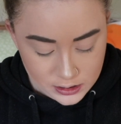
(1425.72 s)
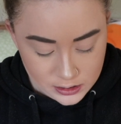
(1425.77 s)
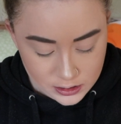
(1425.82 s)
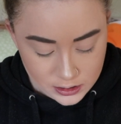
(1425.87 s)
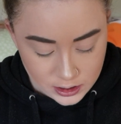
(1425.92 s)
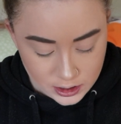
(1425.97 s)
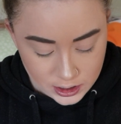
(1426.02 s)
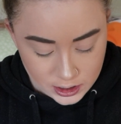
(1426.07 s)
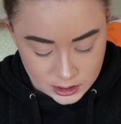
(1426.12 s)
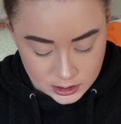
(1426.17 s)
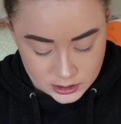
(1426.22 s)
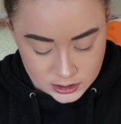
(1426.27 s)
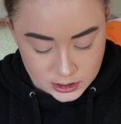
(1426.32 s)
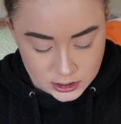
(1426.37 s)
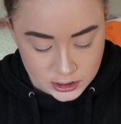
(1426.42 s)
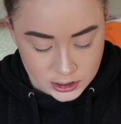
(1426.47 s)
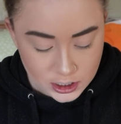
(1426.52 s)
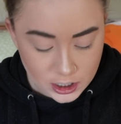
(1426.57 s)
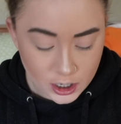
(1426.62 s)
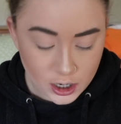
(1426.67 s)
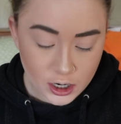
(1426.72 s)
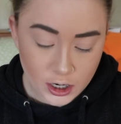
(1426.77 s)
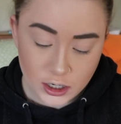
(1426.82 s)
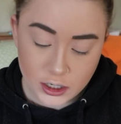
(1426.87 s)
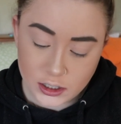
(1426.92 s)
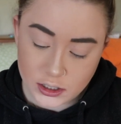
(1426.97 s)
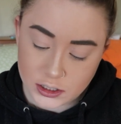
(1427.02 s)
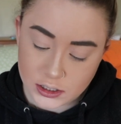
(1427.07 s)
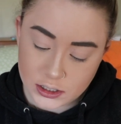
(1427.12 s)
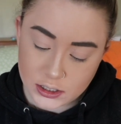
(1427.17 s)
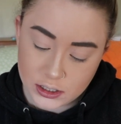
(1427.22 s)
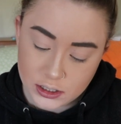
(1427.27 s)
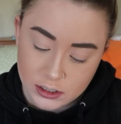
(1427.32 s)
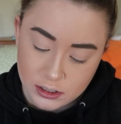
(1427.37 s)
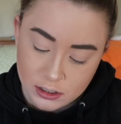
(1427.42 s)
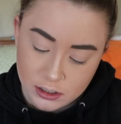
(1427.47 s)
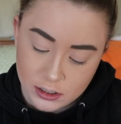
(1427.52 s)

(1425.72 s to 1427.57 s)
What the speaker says: the Tarte